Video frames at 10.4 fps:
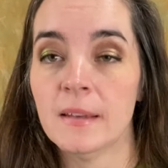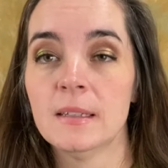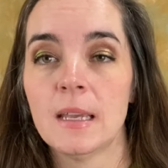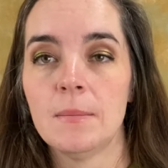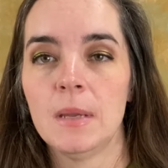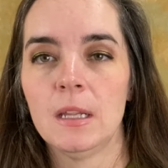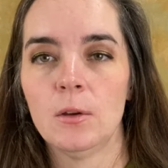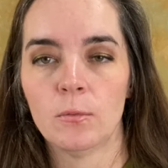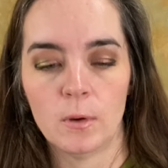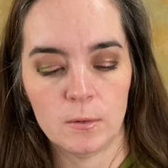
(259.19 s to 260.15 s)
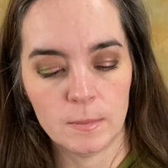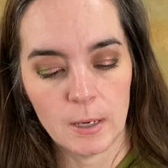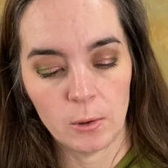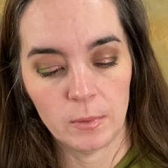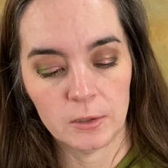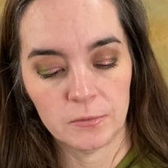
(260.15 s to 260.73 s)
This is a mini rose
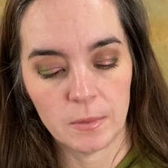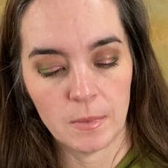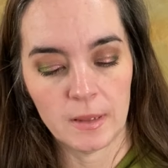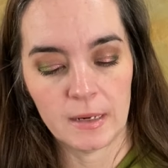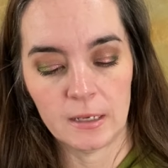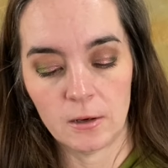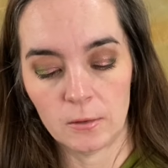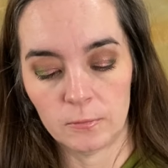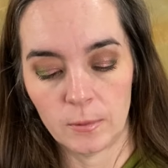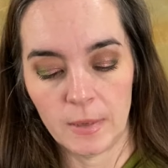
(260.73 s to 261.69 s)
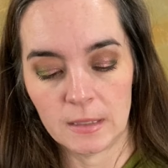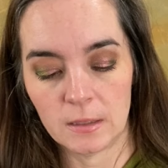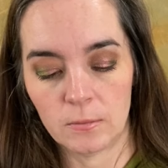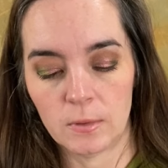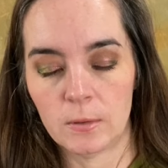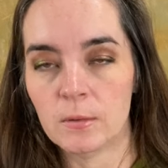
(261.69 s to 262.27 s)
powder blush from Milani called Romantic
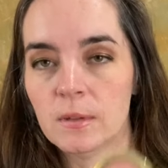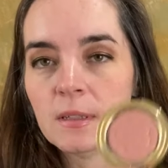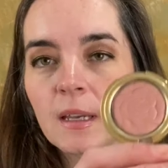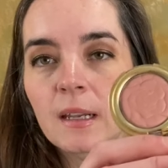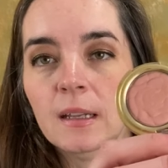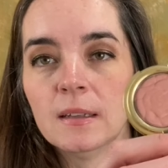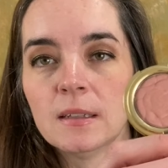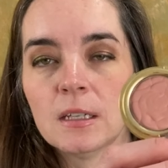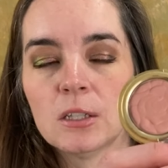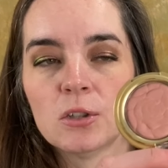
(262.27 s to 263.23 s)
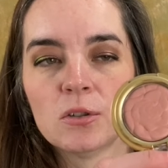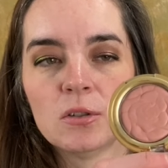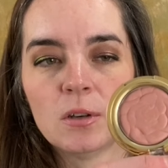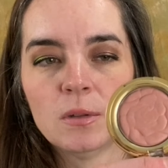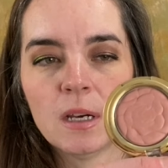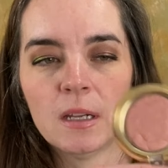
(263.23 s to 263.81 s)
Rose. It is
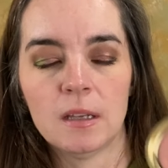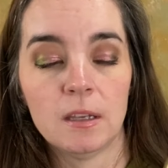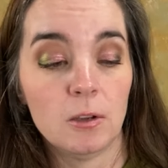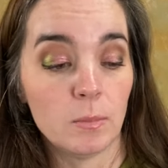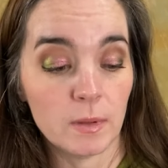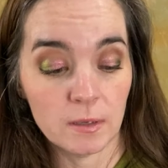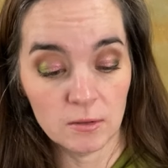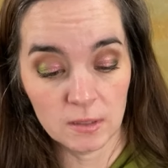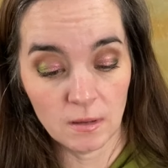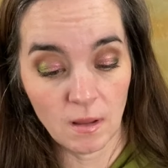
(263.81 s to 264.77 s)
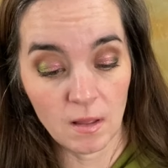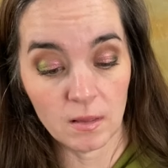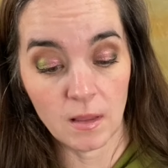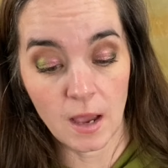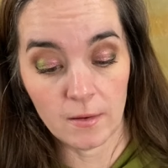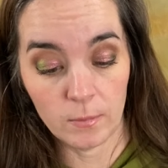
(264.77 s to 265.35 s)
so tiny and cute, but there's still a
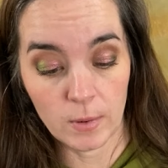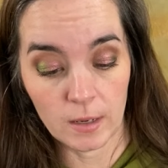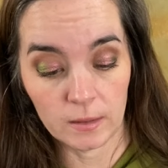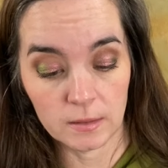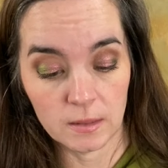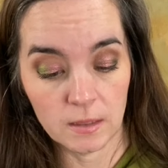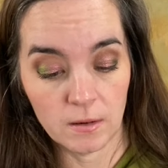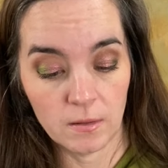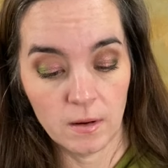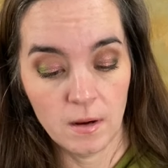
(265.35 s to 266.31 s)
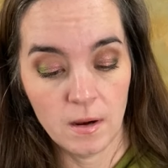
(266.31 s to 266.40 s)
lot of product in here.